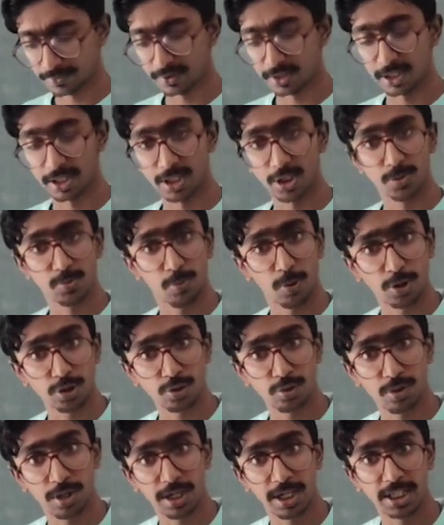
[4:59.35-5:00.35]
the
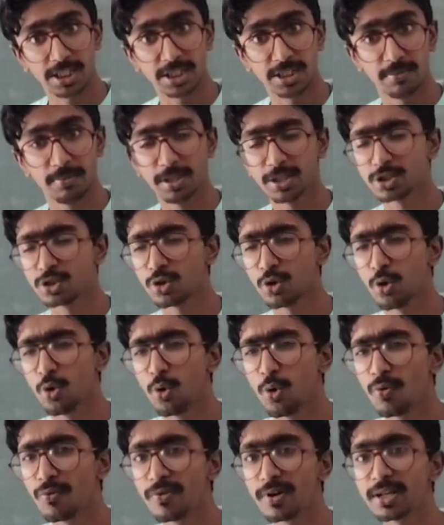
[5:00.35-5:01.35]
response to the disturbance
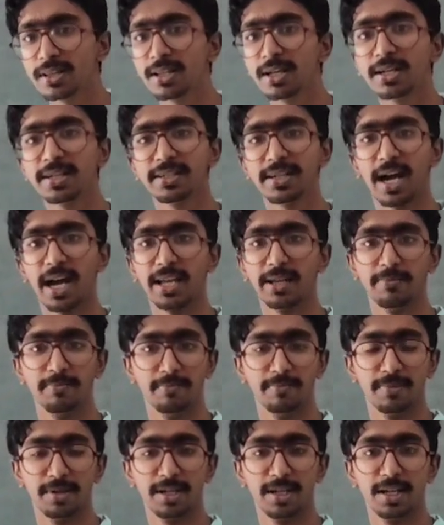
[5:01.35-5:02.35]
over the
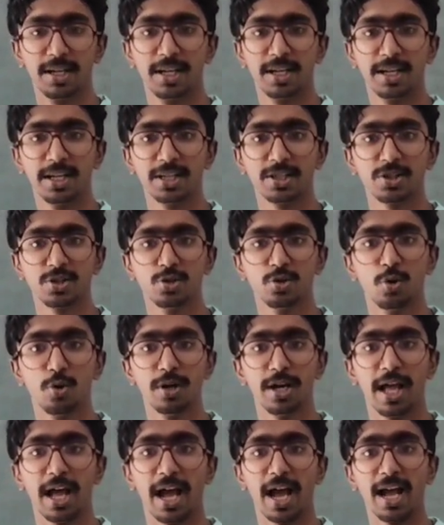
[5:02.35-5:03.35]
time is
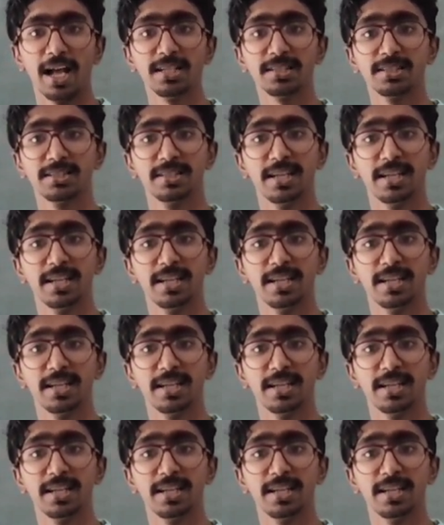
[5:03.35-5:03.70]
known as